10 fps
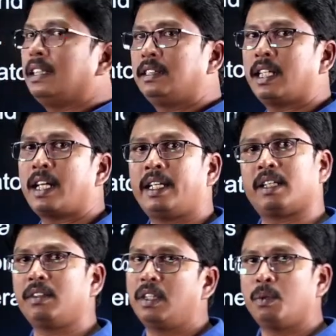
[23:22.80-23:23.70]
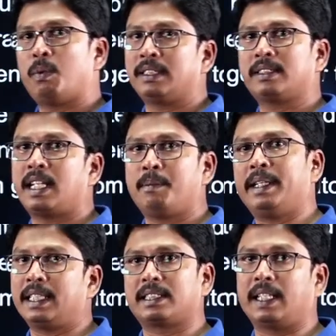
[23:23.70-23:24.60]
generator. One
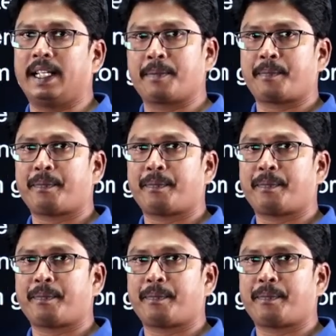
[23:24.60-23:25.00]
statement is clear.